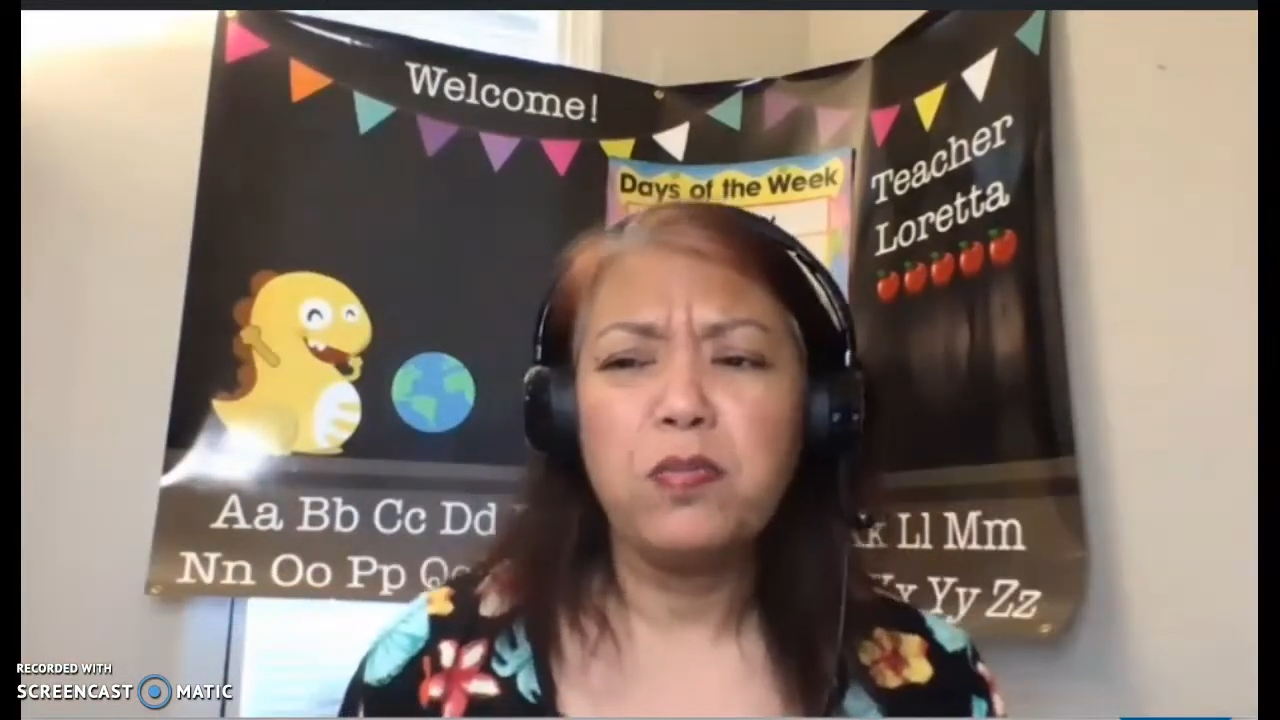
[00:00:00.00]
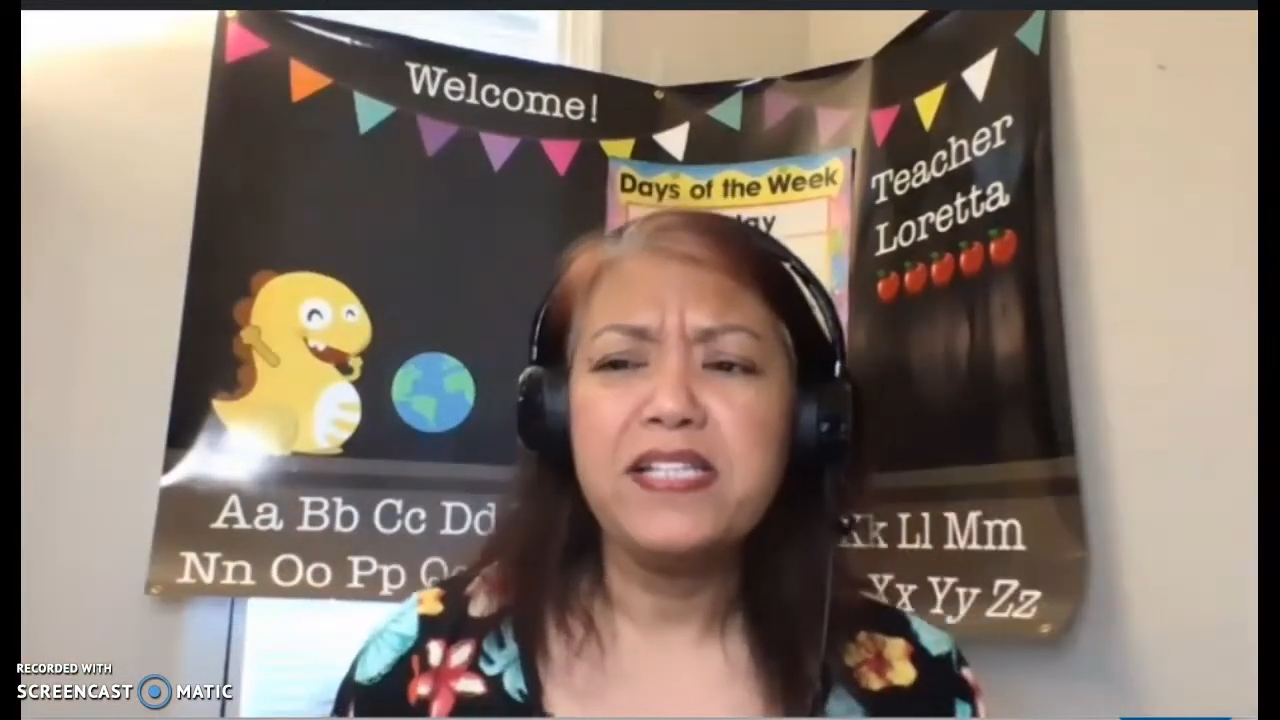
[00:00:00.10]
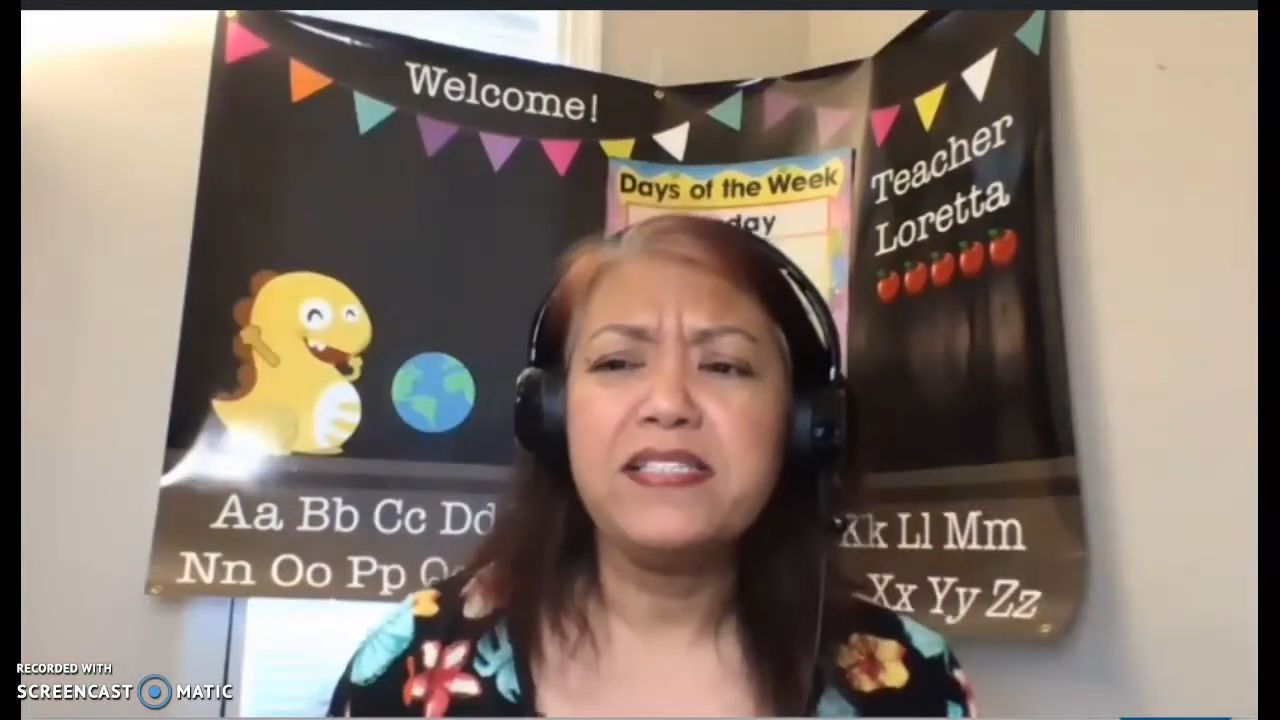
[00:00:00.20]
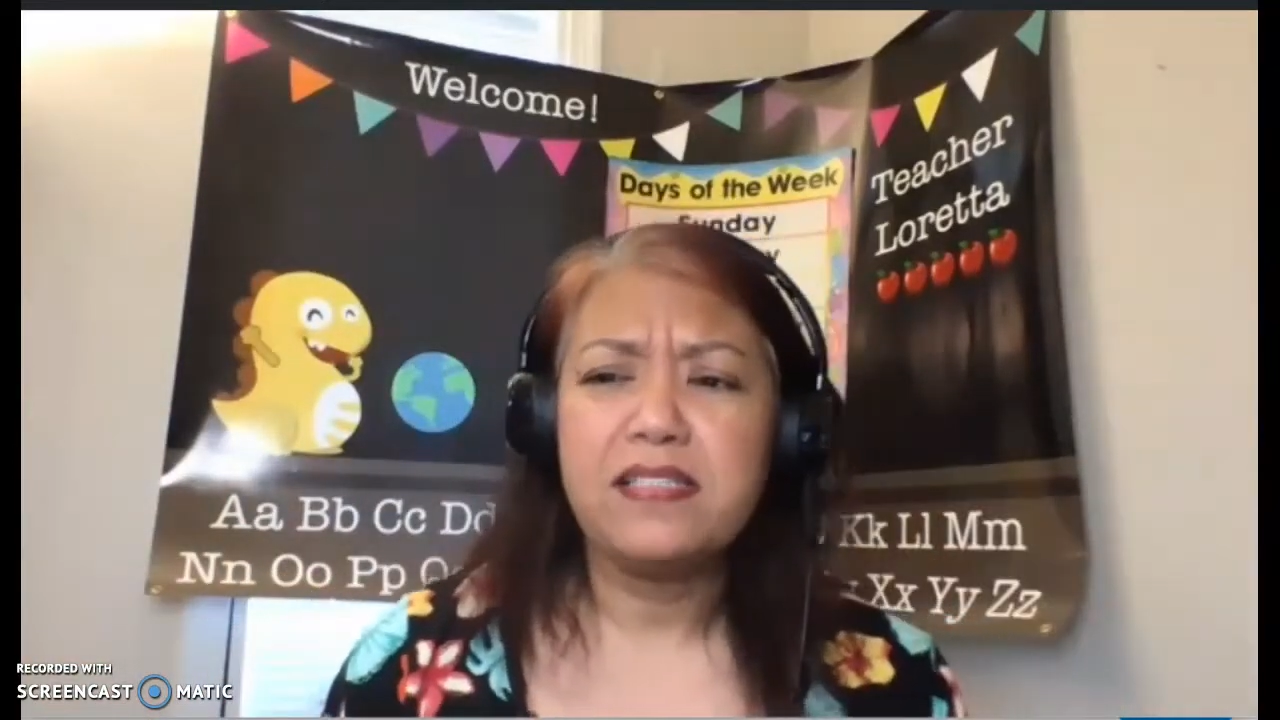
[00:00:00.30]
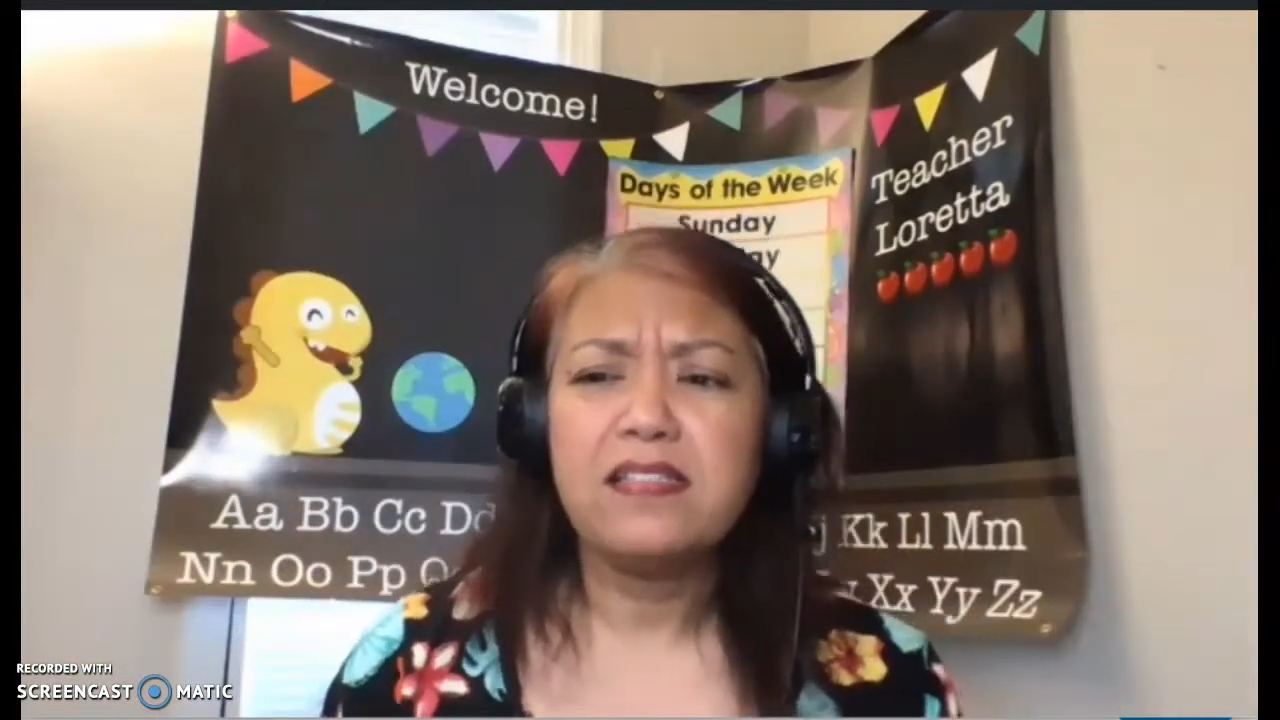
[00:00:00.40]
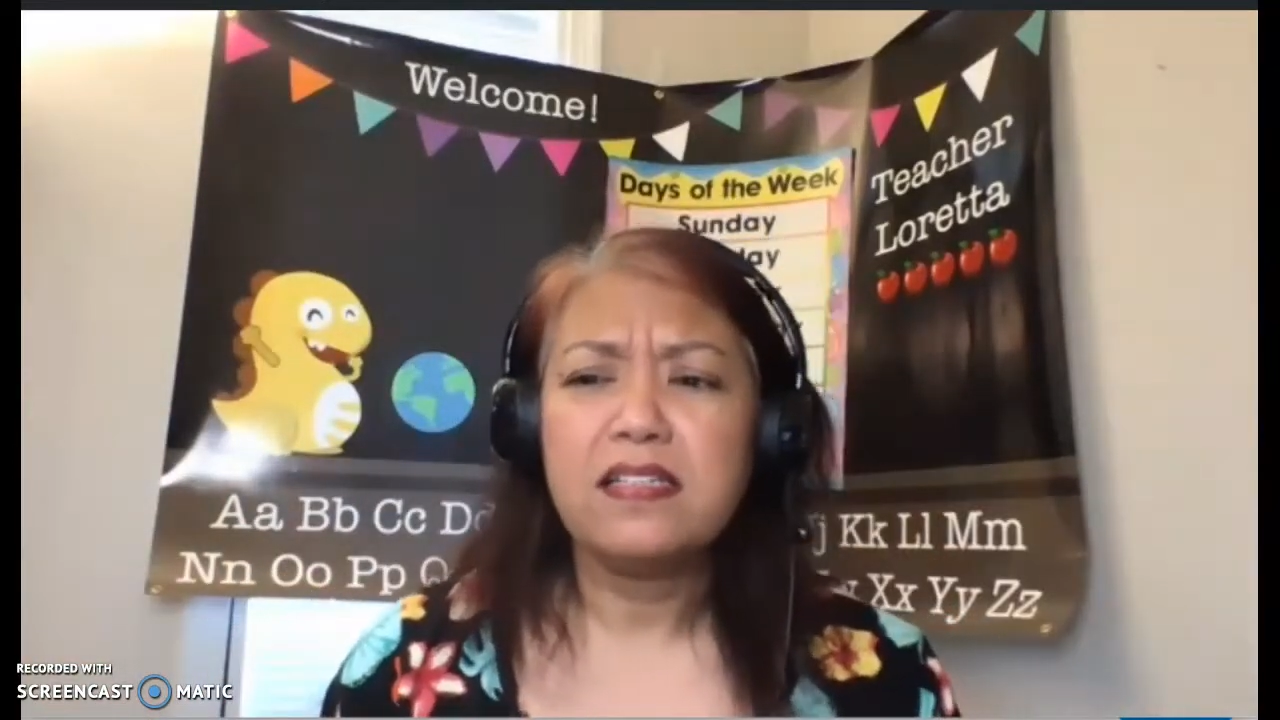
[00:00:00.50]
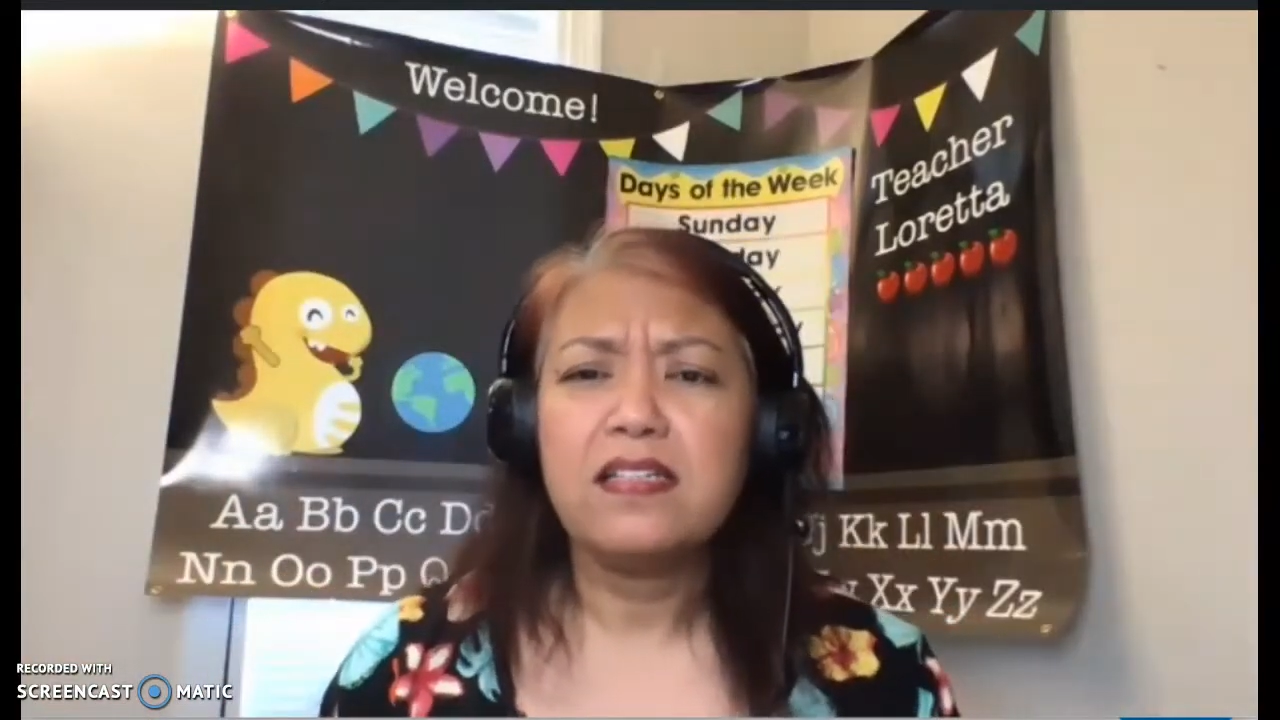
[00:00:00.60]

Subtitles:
ones,